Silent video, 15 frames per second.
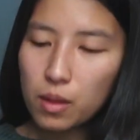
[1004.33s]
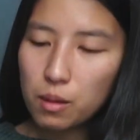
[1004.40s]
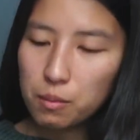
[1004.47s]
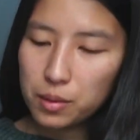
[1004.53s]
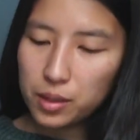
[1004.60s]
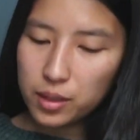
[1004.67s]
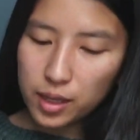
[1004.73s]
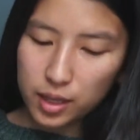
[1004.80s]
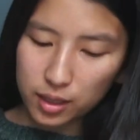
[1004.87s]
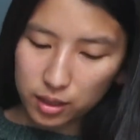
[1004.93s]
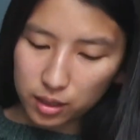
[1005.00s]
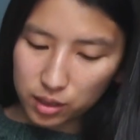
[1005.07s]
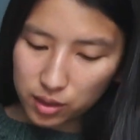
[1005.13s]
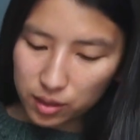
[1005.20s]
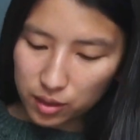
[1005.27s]
But yeah,
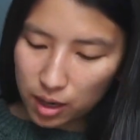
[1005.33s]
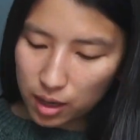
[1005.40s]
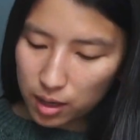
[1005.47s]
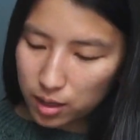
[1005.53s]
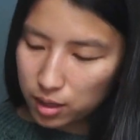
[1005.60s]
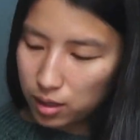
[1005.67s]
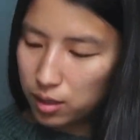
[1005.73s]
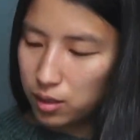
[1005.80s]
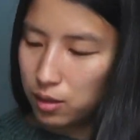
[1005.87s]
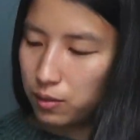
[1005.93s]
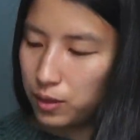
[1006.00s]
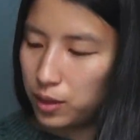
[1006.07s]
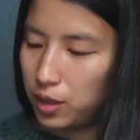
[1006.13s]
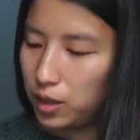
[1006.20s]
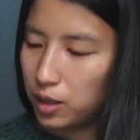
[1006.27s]
this is not a
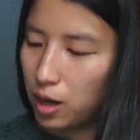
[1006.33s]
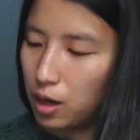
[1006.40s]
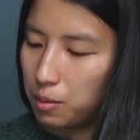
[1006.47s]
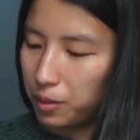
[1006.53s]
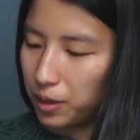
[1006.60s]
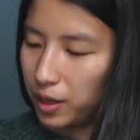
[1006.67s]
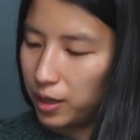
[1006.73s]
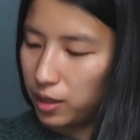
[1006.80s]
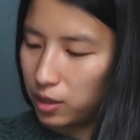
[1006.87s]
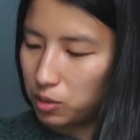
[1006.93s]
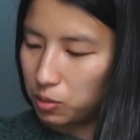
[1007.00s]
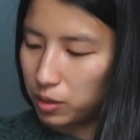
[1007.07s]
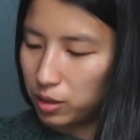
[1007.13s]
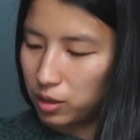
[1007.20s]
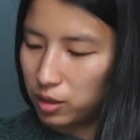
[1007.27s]
very complicated sweater.